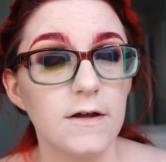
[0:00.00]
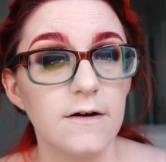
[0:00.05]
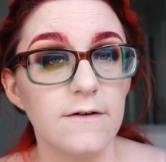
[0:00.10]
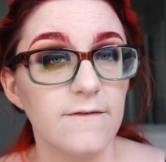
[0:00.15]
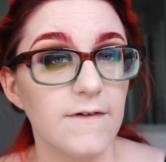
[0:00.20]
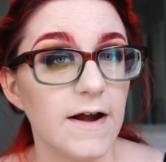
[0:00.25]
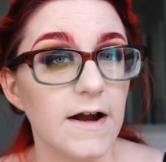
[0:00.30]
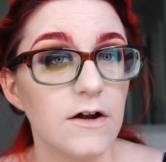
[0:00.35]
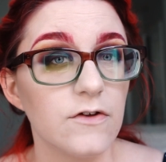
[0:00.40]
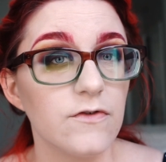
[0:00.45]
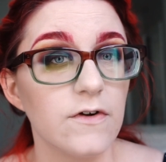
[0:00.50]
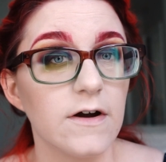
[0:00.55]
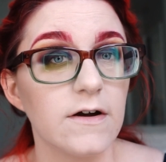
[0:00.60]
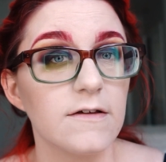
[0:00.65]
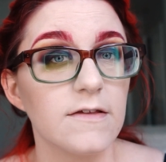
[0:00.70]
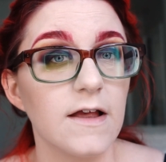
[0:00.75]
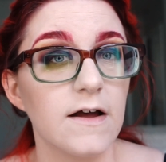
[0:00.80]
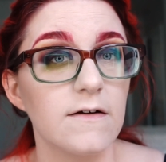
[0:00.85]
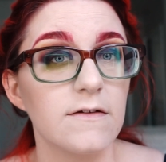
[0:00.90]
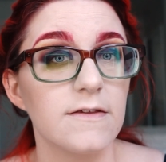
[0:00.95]
fire
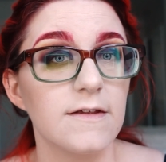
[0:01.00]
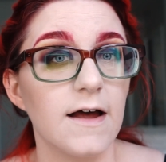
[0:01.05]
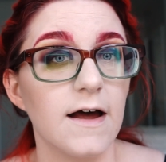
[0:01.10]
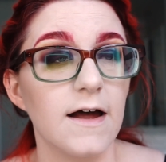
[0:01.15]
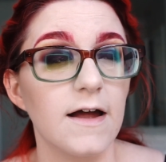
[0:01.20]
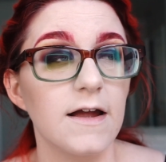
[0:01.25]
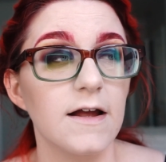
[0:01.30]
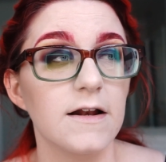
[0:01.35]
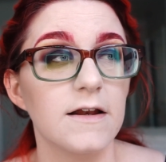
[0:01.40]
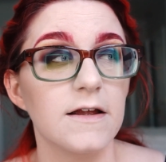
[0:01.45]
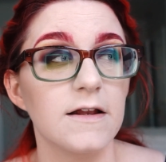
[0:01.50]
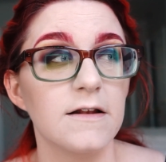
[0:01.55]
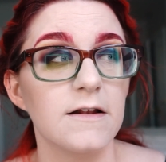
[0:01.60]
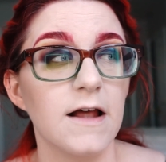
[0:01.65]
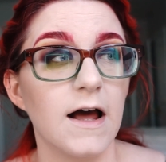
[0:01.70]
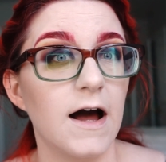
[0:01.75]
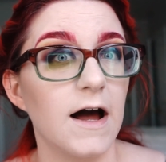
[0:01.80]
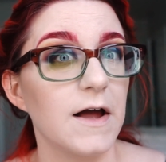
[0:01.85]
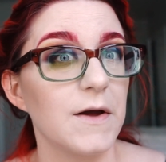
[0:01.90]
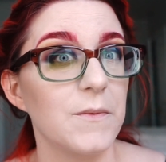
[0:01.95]
trucks outside and
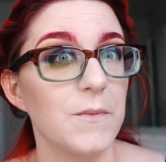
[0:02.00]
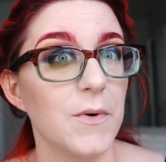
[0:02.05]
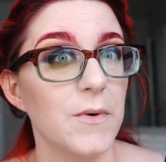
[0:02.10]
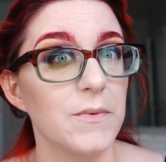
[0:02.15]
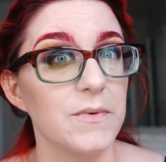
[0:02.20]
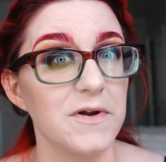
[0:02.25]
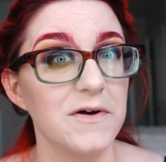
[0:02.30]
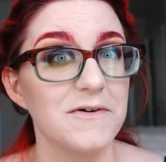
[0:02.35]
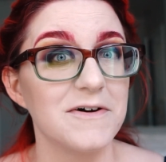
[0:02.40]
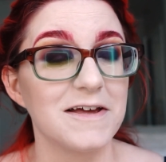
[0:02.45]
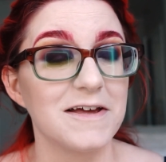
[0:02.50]
I won't know